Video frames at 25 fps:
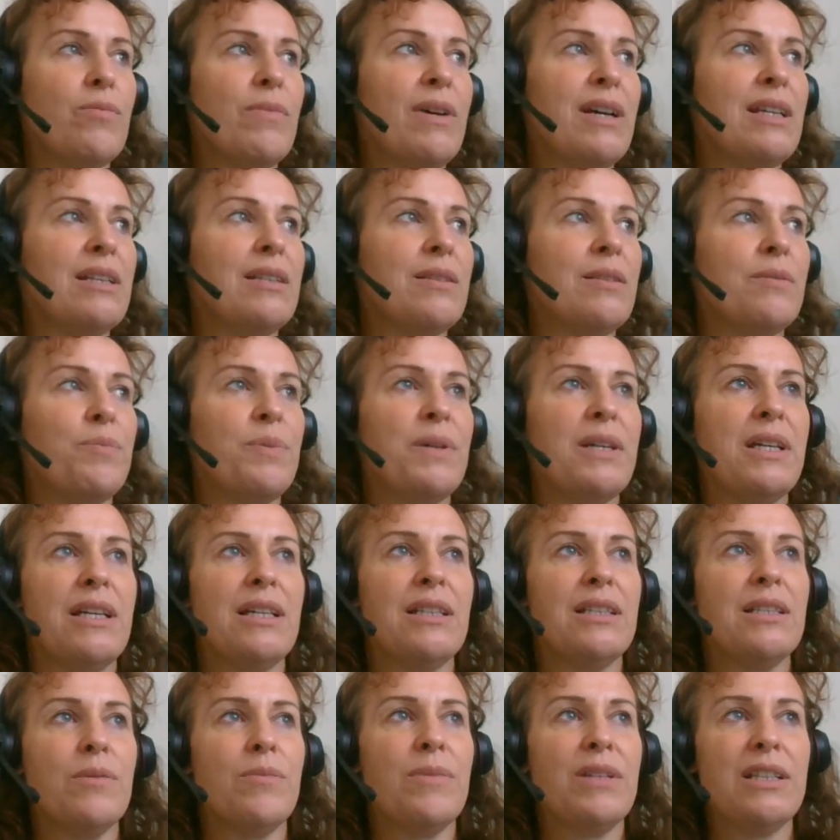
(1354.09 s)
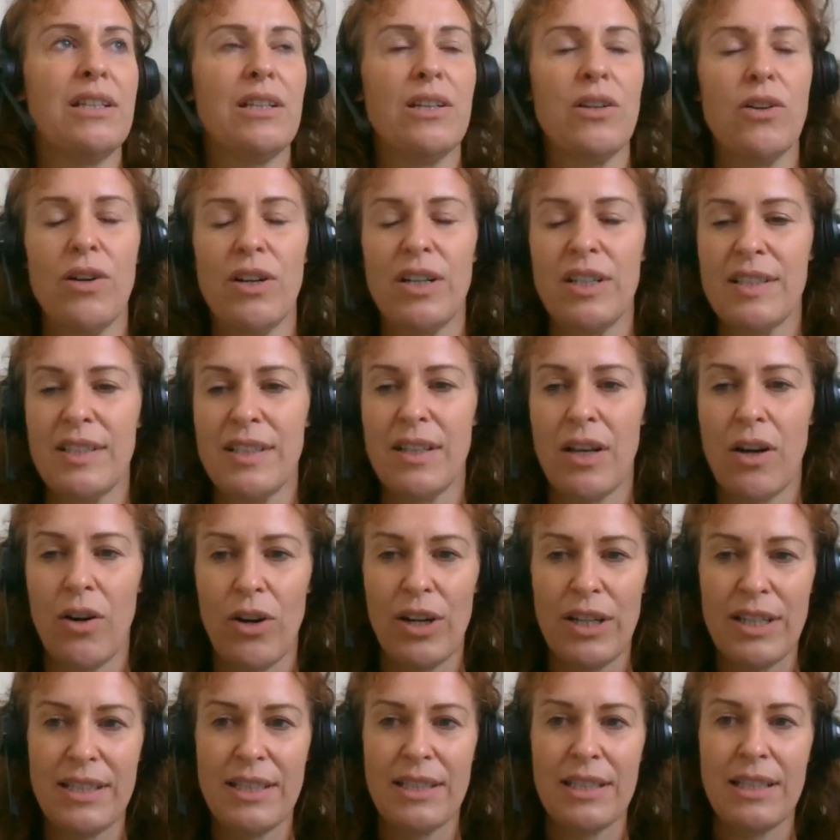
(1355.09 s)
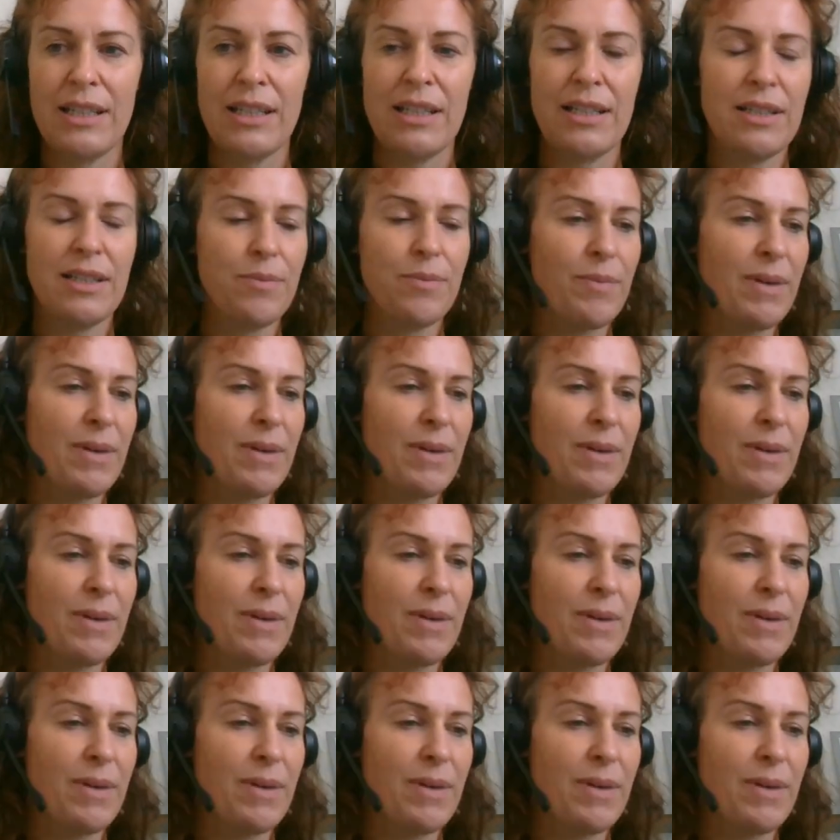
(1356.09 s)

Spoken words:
might be intermittent hoarseness,